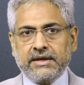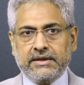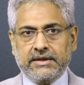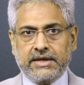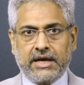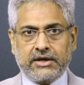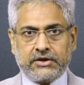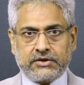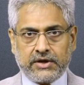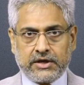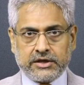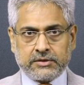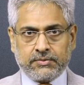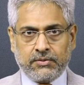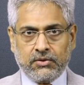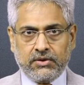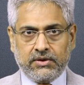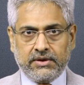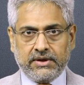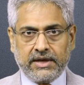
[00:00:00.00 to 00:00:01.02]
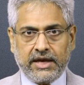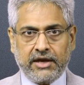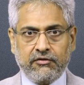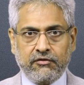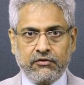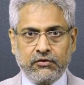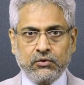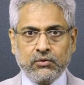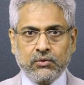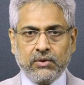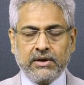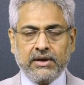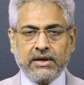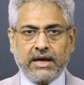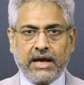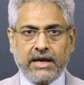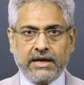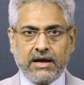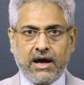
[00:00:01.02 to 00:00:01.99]
They had transport and fuel
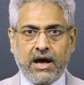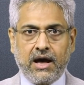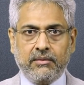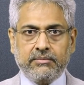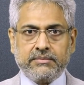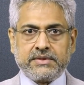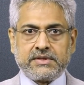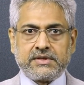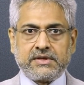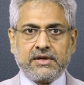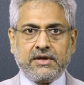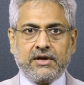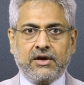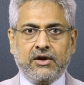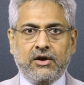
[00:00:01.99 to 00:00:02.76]
and arms,